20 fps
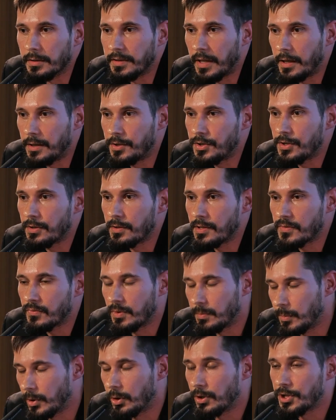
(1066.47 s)
tensions
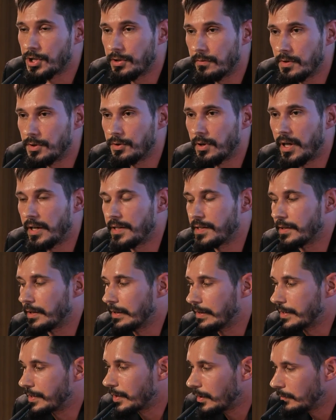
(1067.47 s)
with Milosevic rising
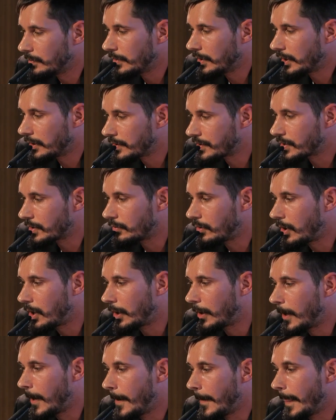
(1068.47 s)
in Serbia and so
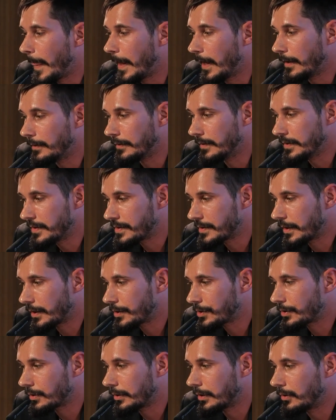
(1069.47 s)
on. And this
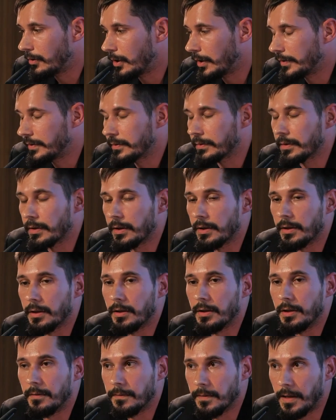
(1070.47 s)
actually got
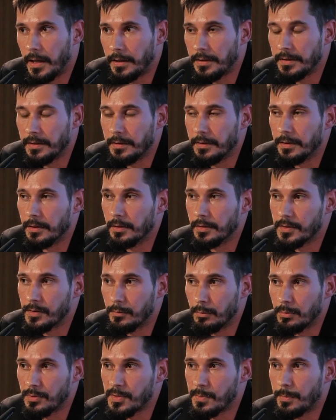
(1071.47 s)
reflected in the
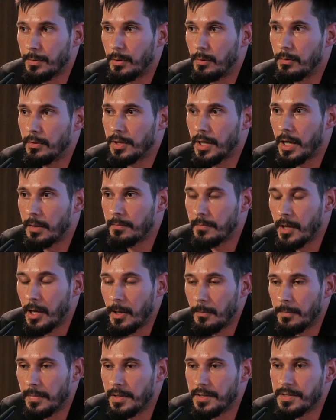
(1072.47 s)
school's program,
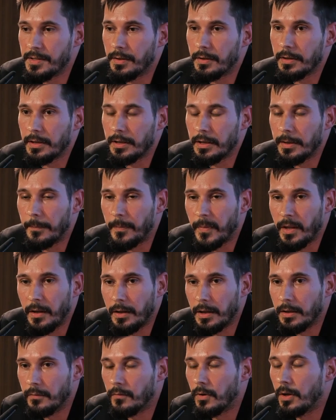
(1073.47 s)
basically
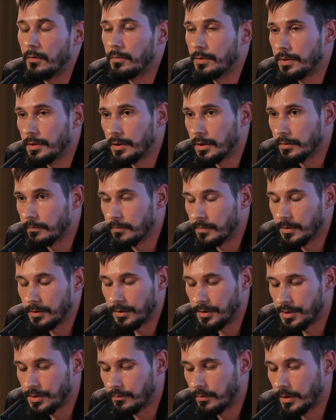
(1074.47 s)
in Vojvodina, the
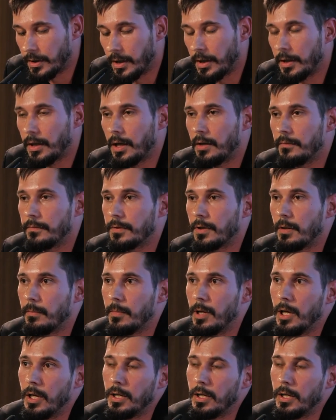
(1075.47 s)
region where I come from.